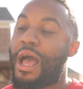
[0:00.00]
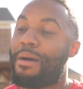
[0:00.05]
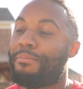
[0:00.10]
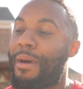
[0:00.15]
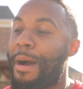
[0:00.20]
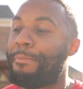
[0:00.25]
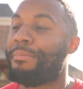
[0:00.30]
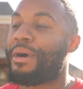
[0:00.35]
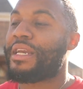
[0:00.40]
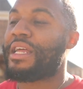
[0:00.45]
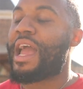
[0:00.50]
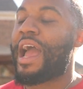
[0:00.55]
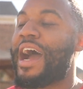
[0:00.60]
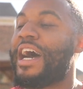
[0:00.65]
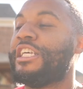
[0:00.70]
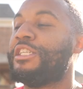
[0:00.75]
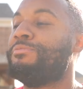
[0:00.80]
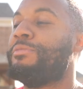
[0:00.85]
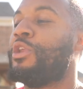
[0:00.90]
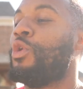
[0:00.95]
my buddy
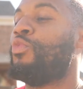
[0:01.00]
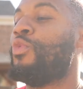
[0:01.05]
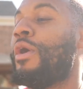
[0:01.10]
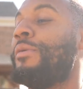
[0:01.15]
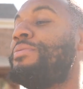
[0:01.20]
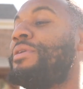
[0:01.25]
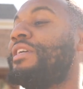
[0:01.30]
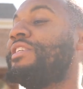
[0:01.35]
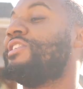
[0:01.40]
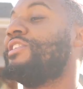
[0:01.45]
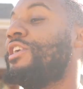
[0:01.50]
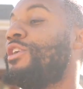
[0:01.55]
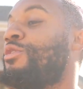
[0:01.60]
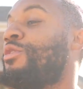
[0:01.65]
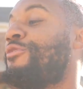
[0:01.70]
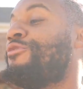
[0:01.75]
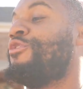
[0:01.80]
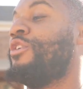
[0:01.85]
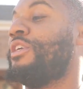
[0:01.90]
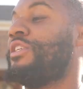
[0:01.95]
asked me to whelp his
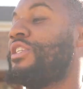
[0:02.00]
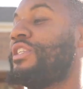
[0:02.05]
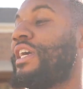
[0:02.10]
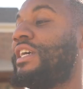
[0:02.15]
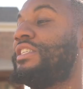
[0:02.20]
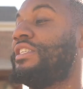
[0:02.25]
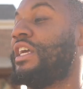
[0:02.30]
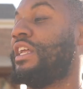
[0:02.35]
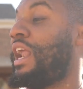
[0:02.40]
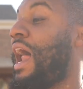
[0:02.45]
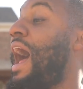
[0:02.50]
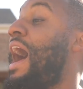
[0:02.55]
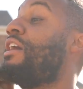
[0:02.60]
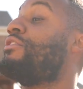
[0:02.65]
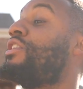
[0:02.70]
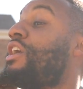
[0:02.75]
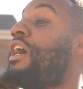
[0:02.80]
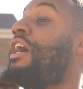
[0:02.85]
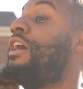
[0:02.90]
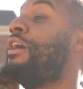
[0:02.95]
litter of Frenchies. I said,
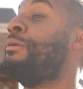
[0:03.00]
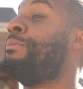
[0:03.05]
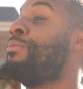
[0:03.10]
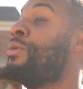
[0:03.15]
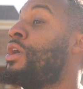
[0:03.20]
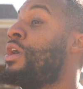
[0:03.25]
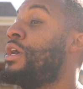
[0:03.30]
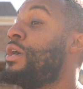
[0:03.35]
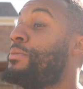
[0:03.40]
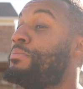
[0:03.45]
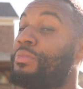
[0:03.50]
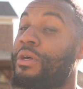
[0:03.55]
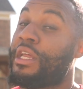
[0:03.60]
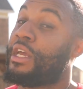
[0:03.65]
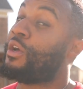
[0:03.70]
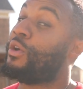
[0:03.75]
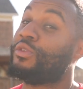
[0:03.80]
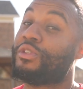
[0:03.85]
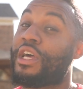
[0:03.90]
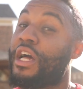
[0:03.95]
I'll come, but
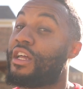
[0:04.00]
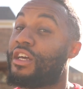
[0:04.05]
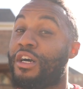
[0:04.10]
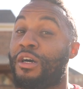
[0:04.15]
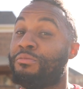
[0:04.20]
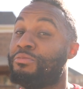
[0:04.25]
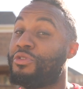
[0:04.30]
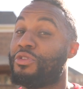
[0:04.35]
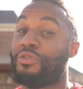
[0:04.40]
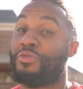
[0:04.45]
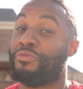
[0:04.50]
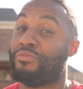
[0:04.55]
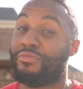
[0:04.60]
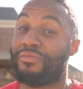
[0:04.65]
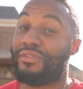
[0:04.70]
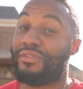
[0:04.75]
Ego's gotta come too.